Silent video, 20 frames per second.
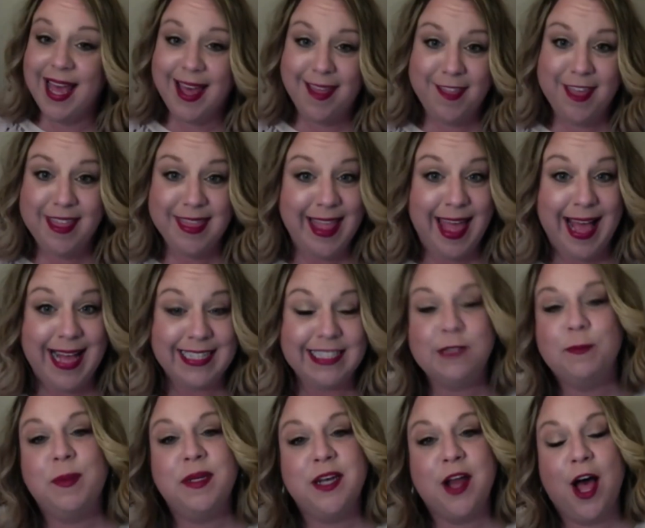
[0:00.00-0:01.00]
then last
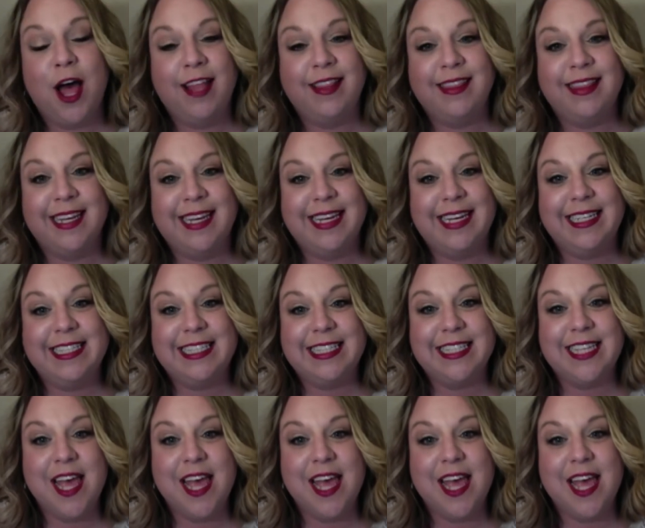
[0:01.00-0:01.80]
but not least,